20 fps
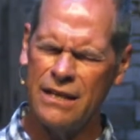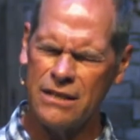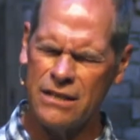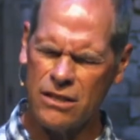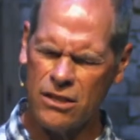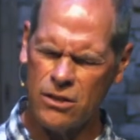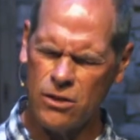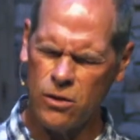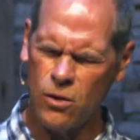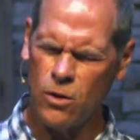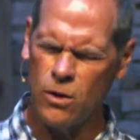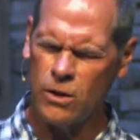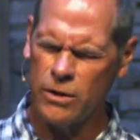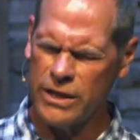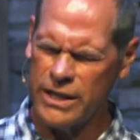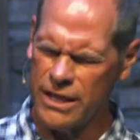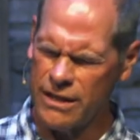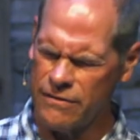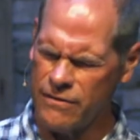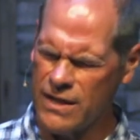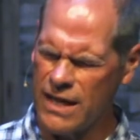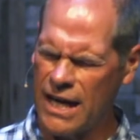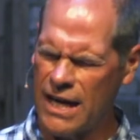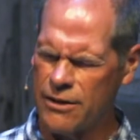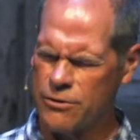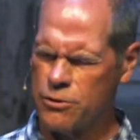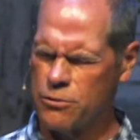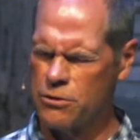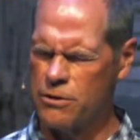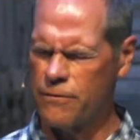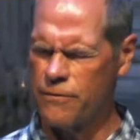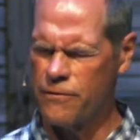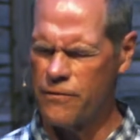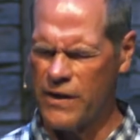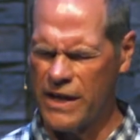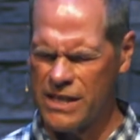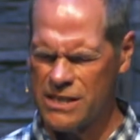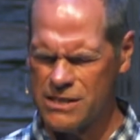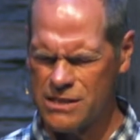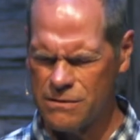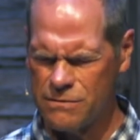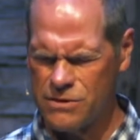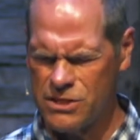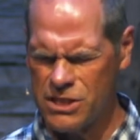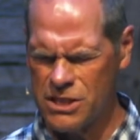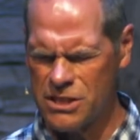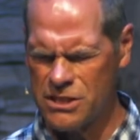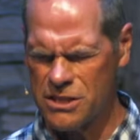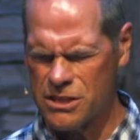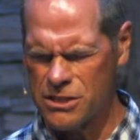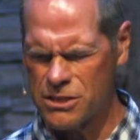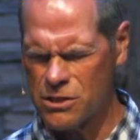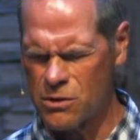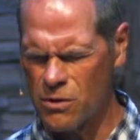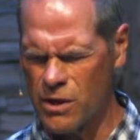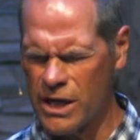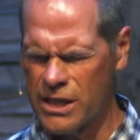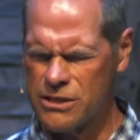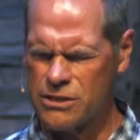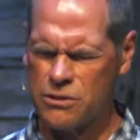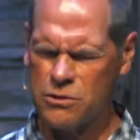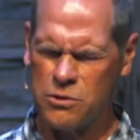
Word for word: the glory of God through the face of Jesus Christ,